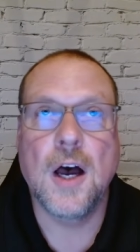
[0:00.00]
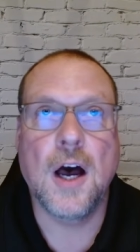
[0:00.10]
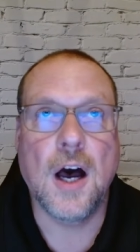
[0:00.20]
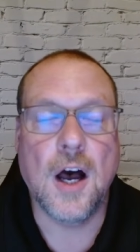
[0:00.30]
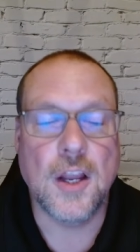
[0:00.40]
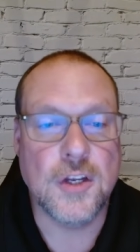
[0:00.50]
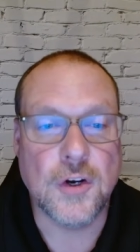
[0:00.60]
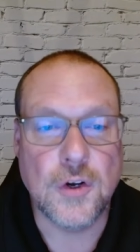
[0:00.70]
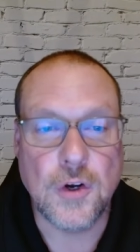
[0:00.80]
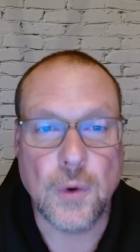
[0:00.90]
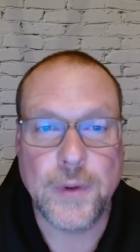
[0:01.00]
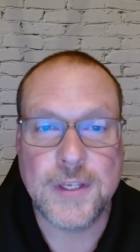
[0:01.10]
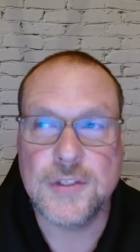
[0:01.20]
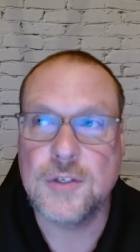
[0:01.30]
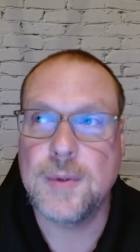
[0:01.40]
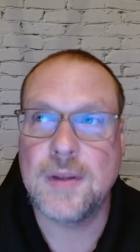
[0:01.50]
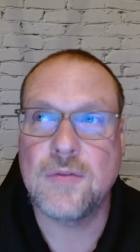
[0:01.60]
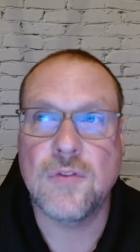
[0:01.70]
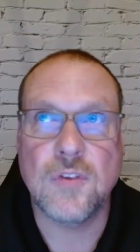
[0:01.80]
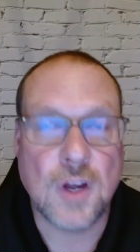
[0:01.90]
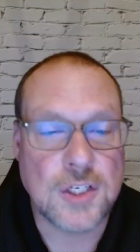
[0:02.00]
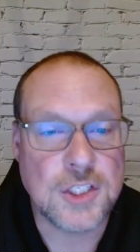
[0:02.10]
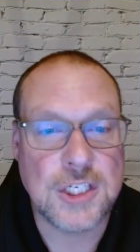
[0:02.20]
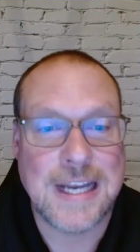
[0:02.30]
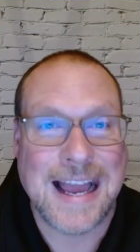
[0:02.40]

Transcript: uh, you're going to be flushing